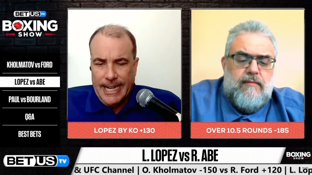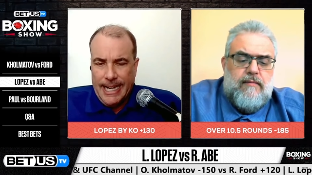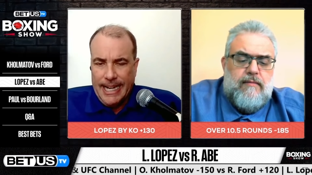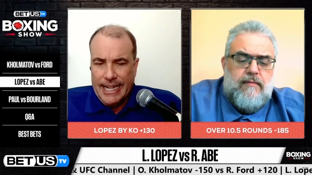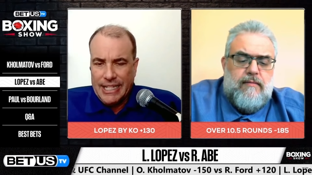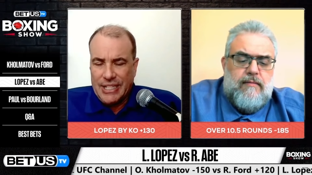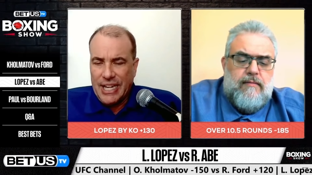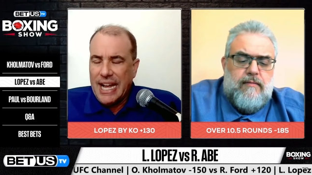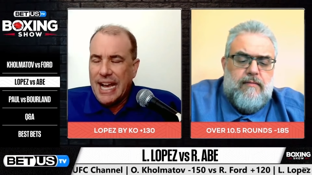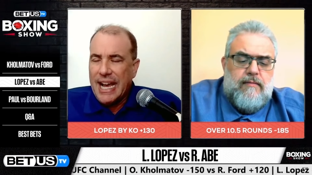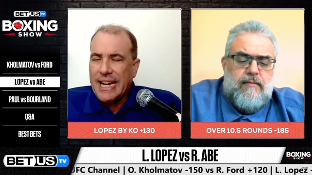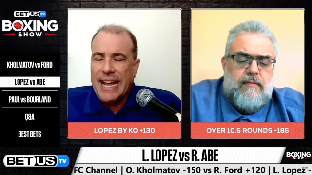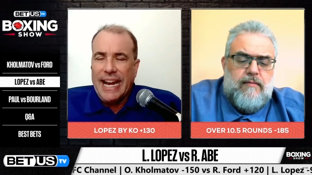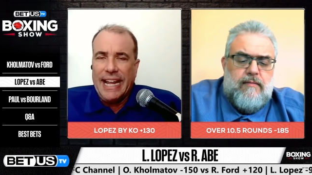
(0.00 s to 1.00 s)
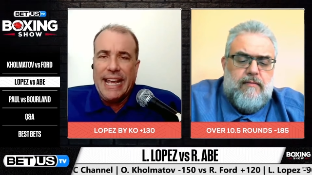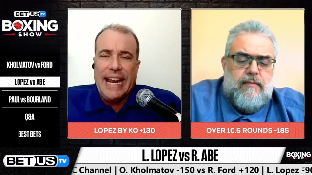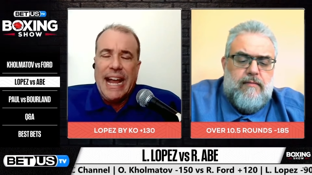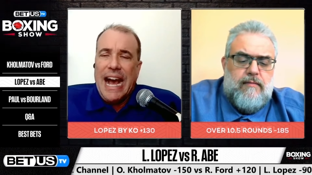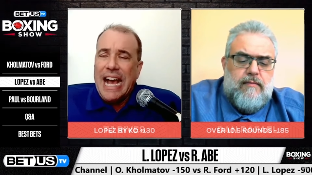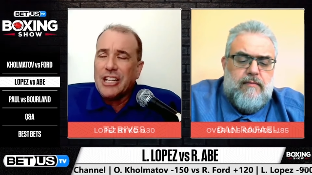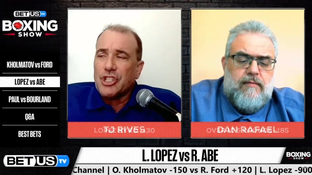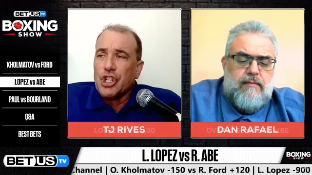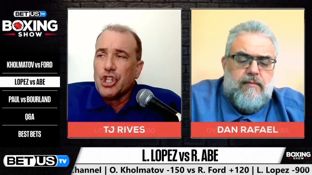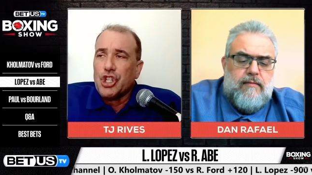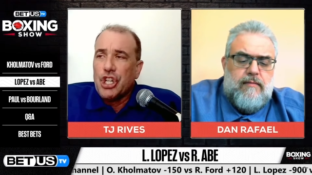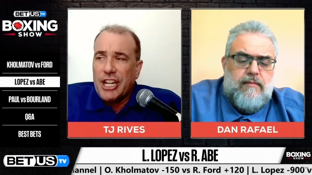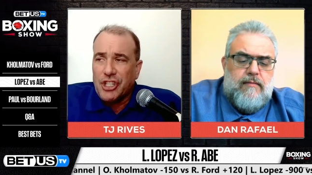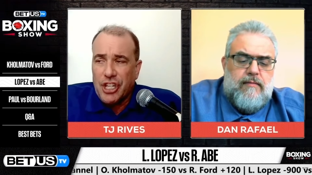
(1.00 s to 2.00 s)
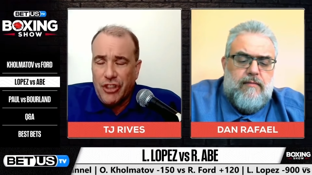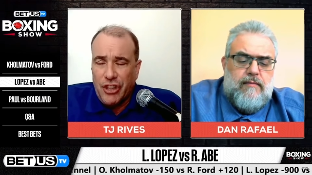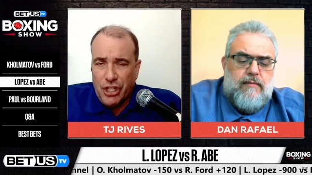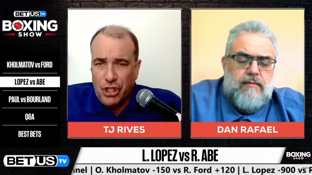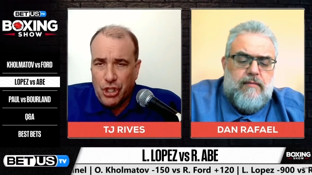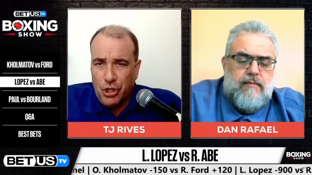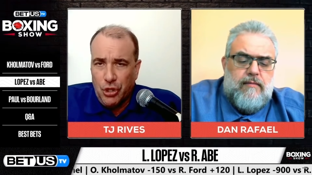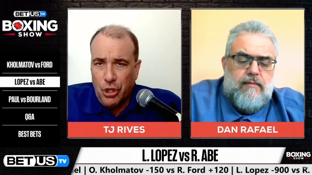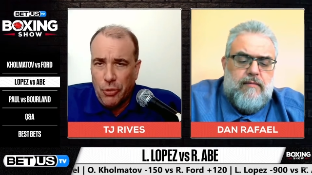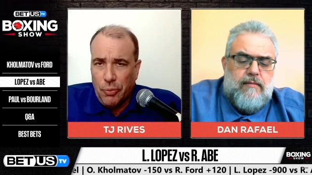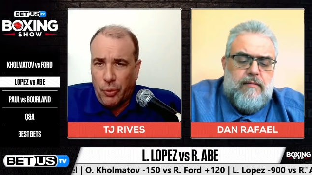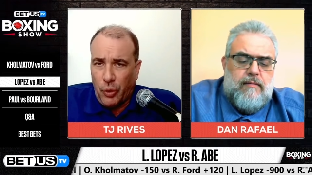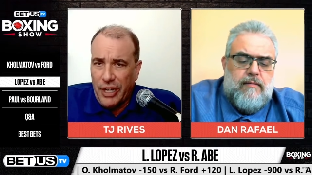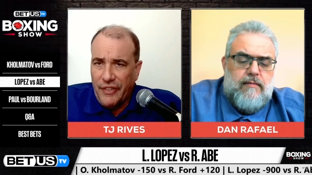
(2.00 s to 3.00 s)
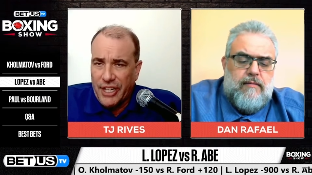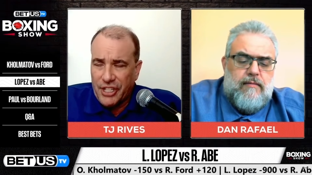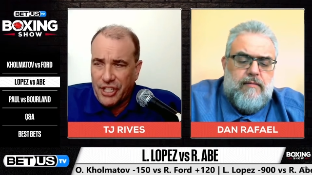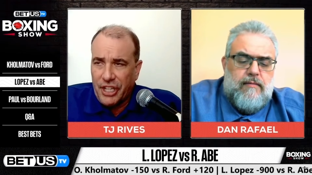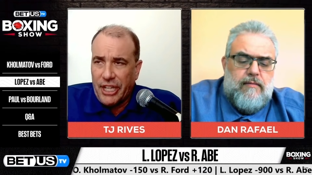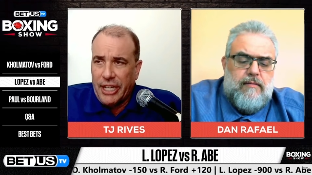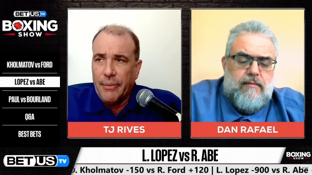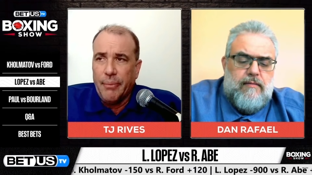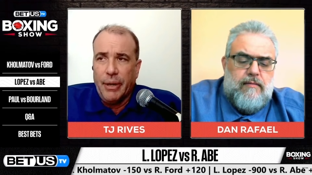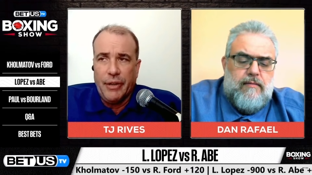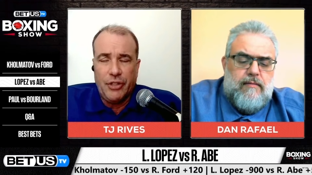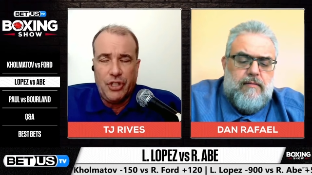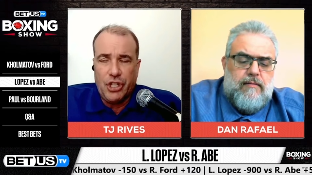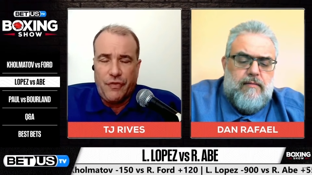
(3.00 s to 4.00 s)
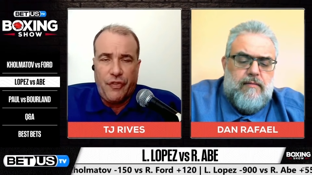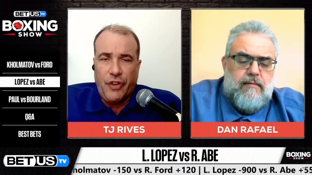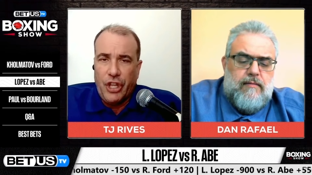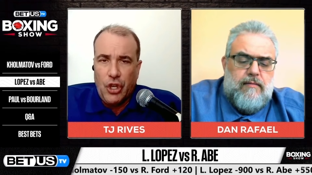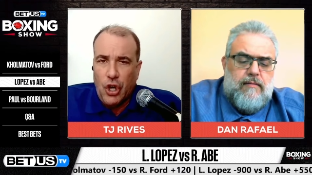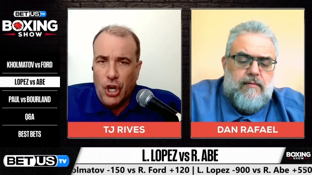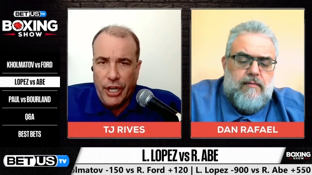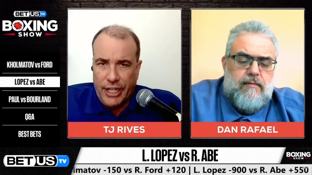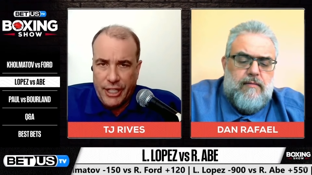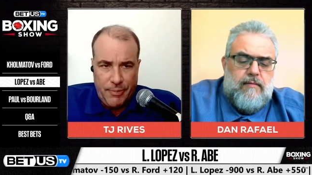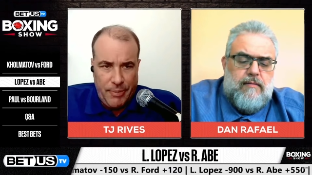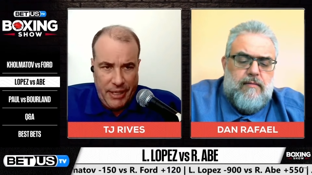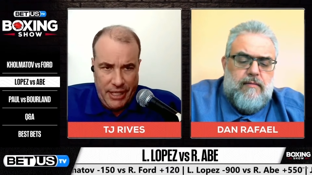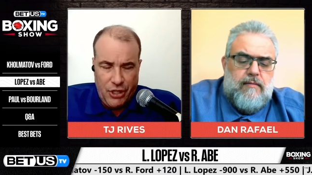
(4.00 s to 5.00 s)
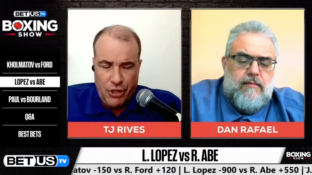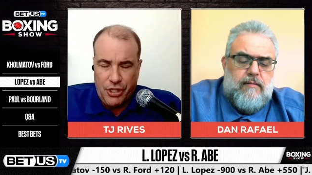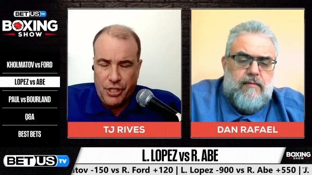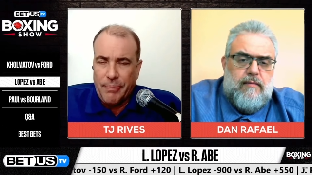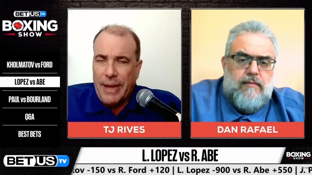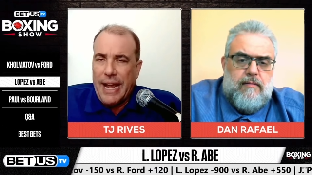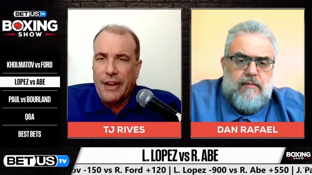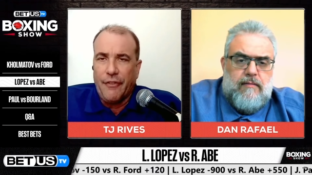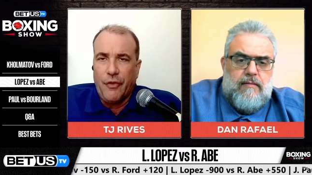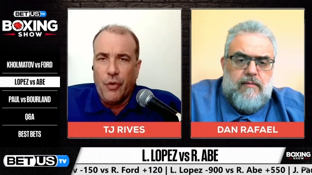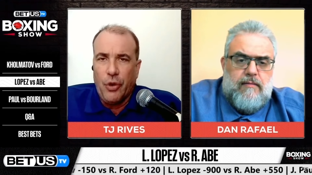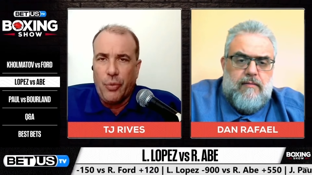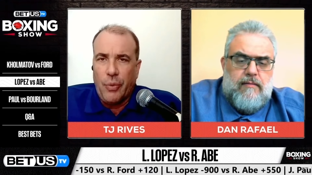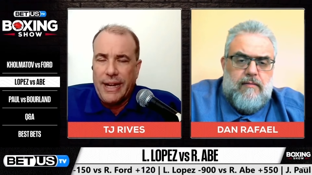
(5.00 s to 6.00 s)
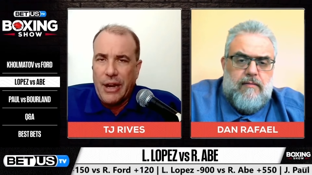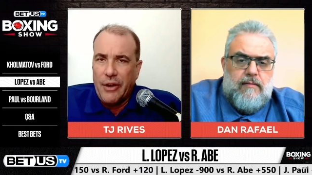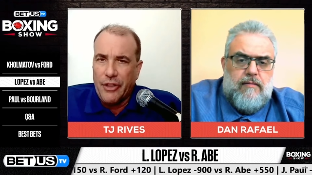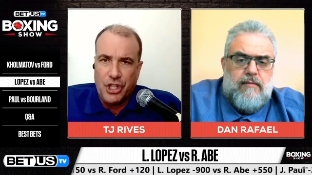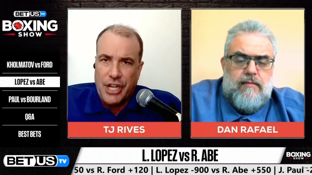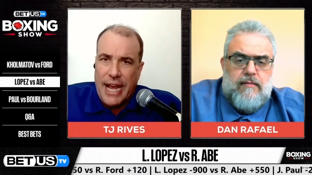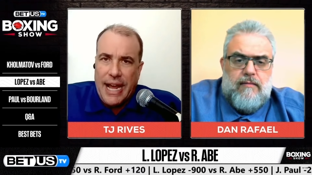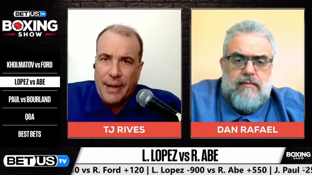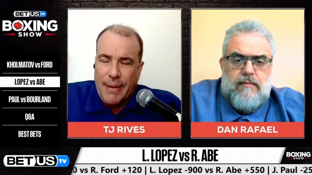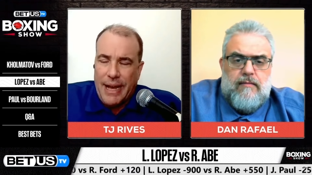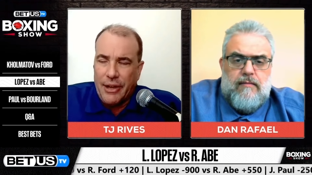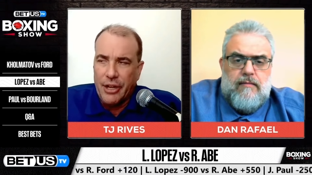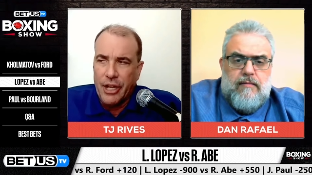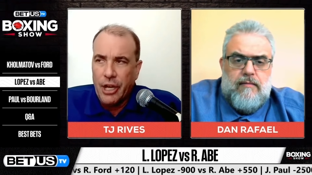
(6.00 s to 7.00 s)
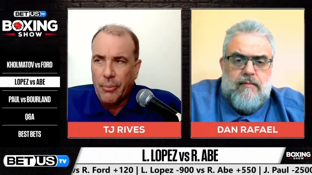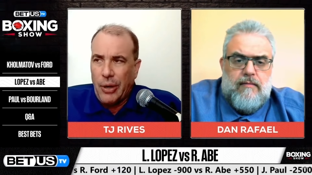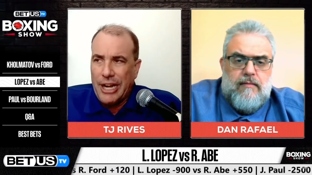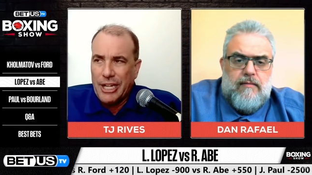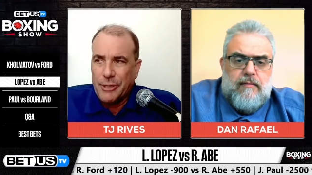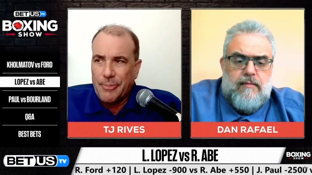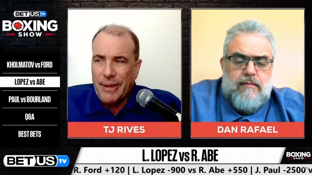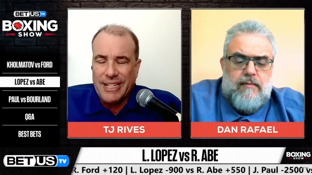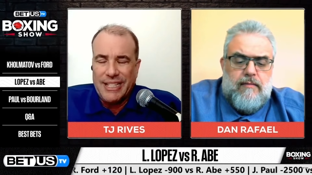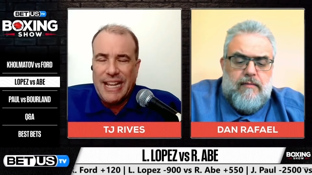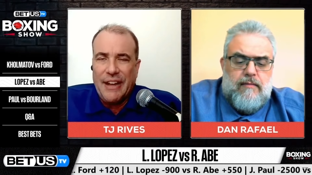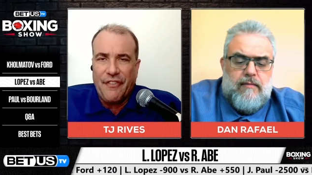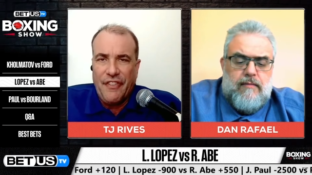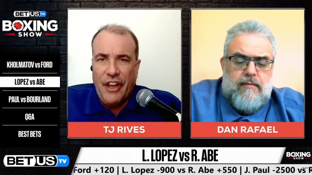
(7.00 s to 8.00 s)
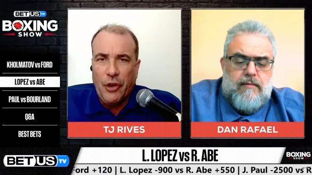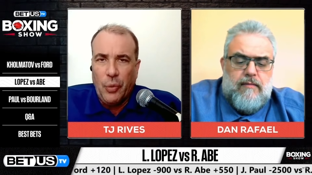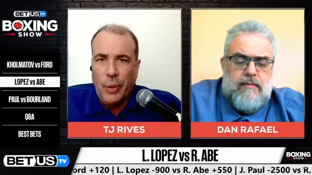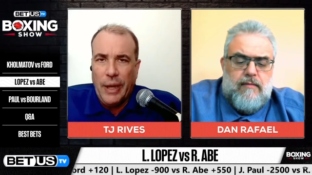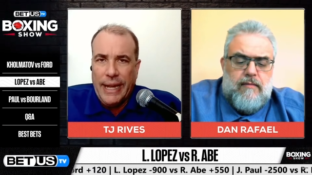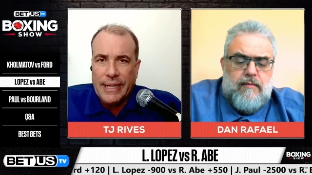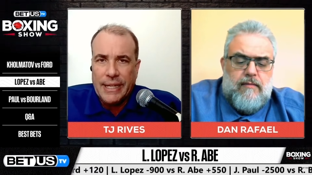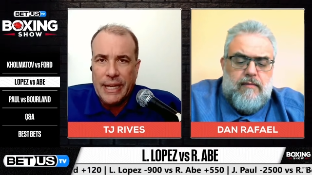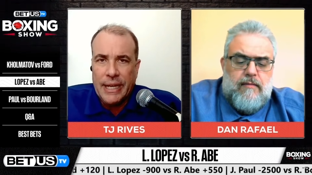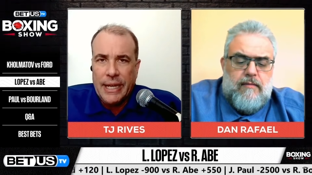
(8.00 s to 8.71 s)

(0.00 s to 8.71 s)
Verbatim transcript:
Speaker 1: uh, tonight. And again, I suggested this to you previously, but just for the audience because there's some back and forth right now in the chat about prospects at featherweight